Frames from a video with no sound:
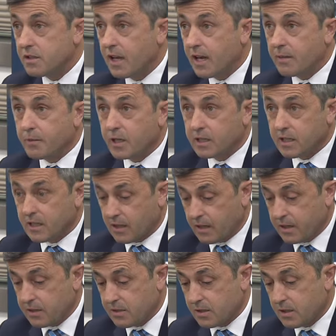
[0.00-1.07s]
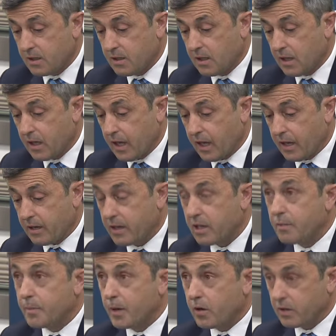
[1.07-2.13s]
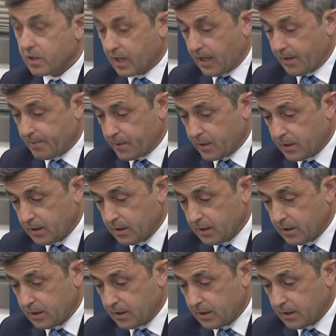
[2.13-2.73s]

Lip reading: named Achilles and Hippocamp.